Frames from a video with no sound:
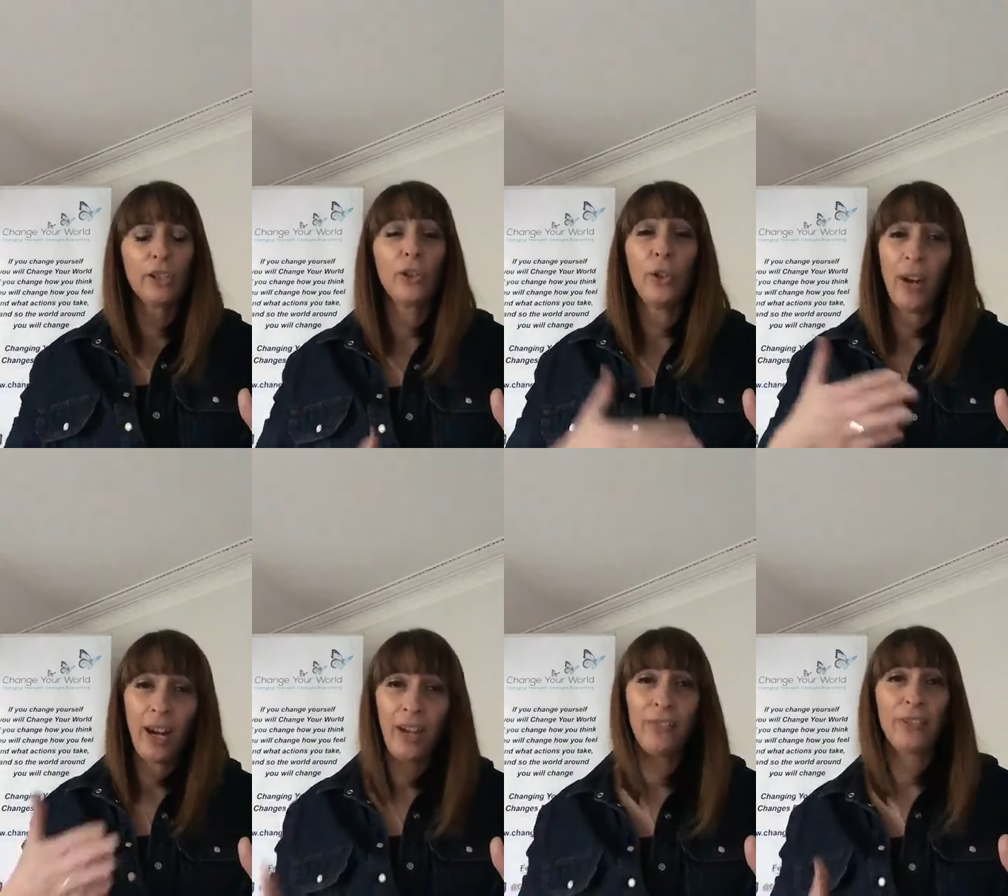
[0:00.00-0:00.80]
So you
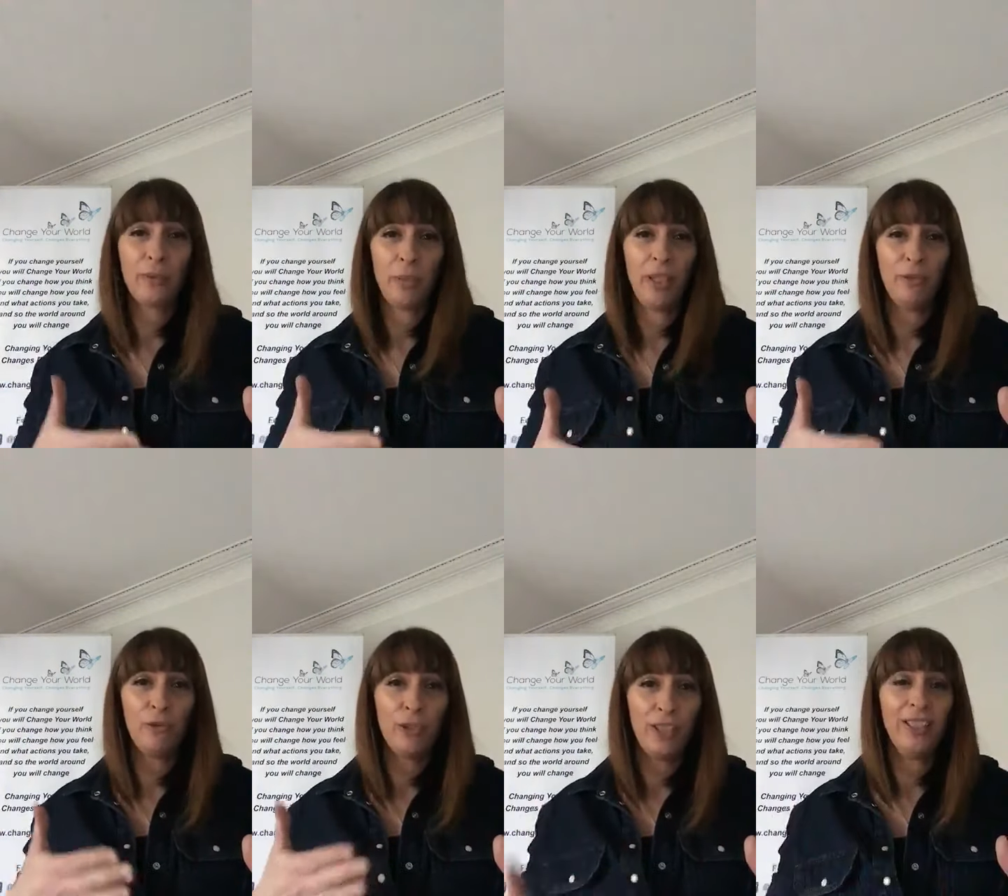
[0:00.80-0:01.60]
have to be
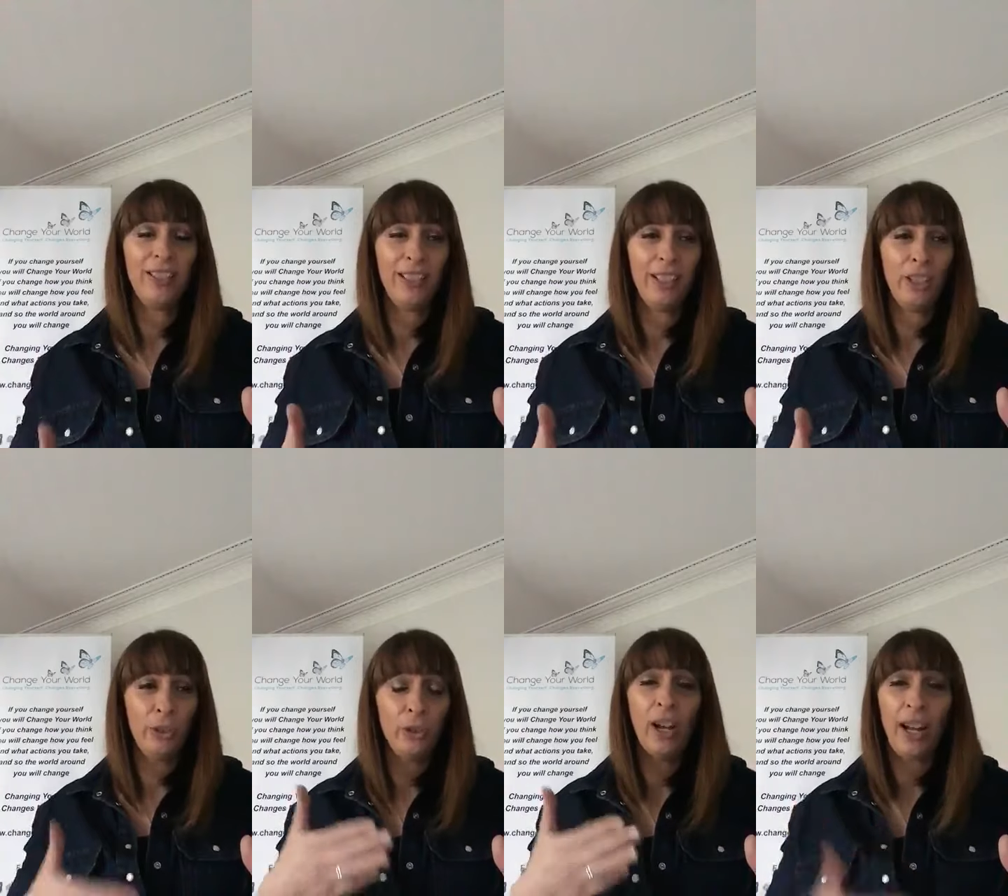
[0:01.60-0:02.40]
really, you